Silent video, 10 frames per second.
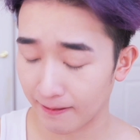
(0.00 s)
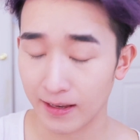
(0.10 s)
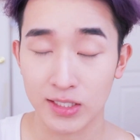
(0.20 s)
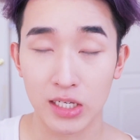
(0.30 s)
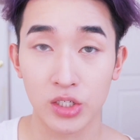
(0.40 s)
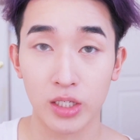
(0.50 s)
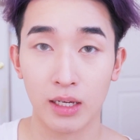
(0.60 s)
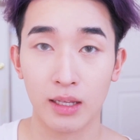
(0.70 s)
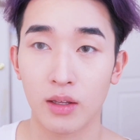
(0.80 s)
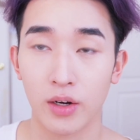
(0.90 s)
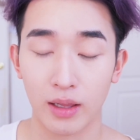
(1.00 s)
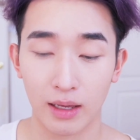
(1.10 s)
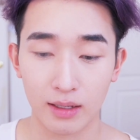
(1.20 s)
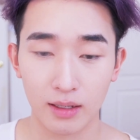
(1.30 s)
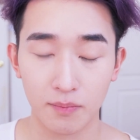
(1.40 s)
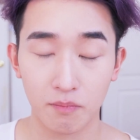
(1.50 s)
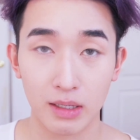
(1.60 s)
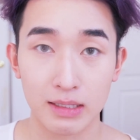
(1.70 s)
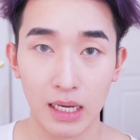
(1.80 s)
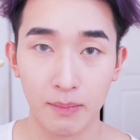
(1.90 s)
essentially they're like the
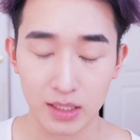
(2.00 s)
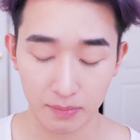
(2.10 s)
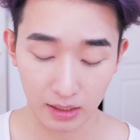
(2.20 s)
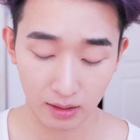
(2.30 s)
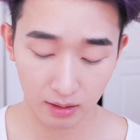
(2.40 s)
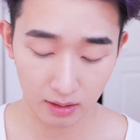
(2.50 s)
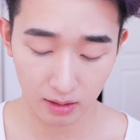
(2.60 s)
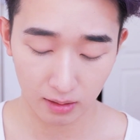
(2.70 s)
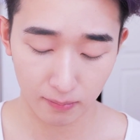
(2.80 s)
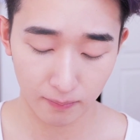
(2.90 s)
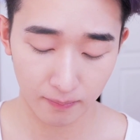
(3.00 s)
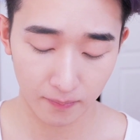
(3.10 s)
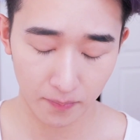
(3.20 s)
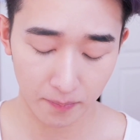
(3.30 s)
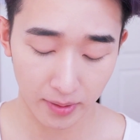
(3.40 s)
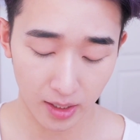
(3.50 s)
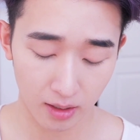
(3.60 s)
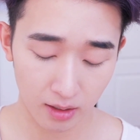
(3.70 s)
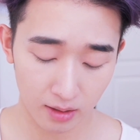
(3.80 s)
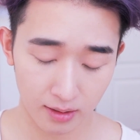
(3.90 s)
same as me, but
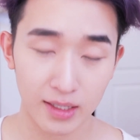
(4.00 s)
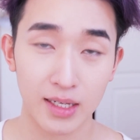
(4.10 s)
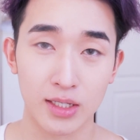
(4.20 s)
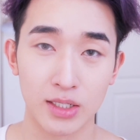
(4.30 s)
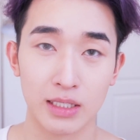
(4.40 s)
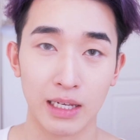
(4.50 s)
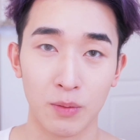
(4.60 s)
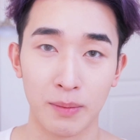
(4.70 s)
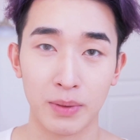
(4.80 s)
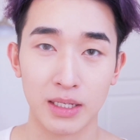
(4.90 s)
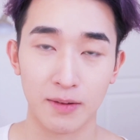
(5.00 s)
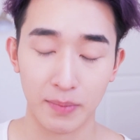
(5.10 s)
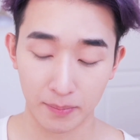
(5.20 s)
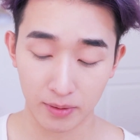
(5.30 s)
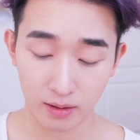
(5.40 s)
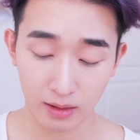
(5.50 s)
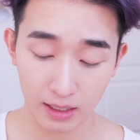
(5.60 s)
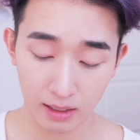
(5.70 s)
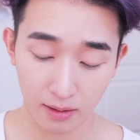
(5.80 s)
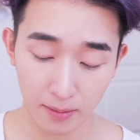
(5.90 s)
it's just like one piece of paper that